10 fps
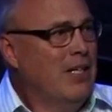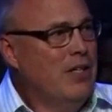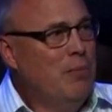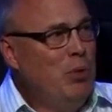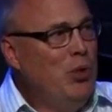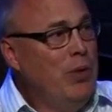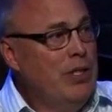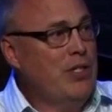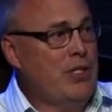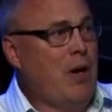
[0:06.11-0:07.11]
the moon and
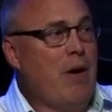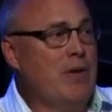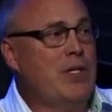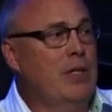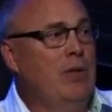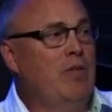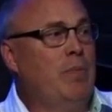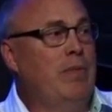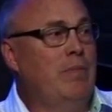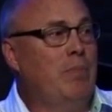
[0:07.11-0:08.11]
the stars that you have
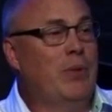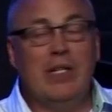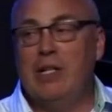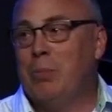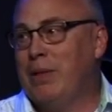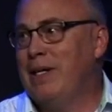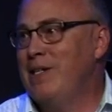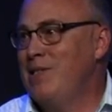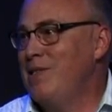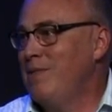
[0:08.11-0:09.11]
put into
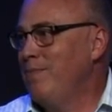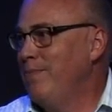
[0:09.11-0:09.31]
place,